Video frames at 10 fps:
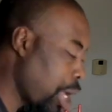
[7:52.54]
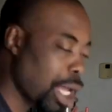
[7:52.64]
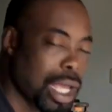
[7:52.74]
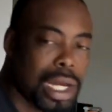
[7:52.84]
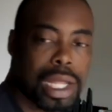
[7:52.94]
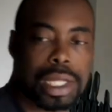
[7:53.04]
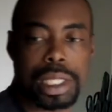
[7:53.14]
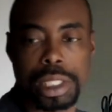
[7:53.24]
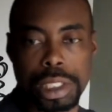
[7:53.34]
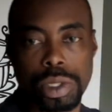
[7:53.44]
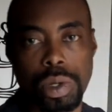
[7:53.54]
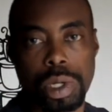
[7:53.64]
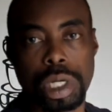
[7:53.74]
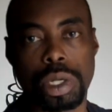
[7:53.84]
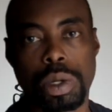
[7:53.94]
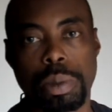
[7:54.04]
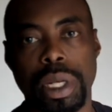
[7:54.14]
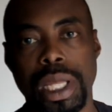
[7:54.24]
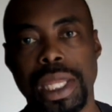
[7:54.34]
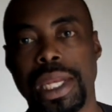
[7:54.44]
ahead and get this on a little
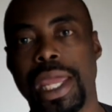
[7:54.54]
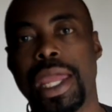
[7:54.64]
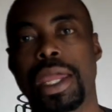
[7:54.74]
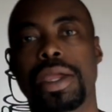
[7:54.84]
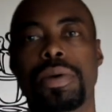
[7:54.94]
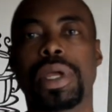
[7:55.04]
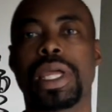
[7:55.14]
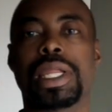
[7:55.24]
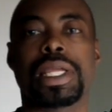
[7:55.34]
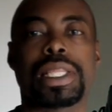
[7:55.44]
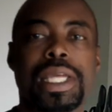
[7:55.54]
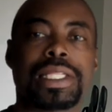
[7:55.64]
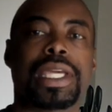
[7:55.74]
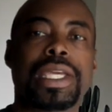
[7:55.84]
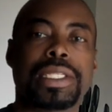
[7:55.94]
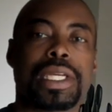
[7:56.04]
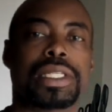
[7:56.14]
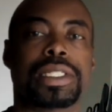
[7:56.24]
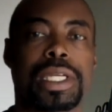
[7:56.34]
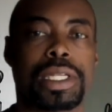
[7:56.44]
plate and go ahead and get that taste
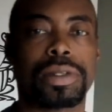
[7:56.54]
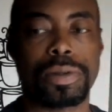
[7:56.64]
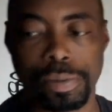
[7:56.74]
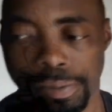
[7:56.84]
test in.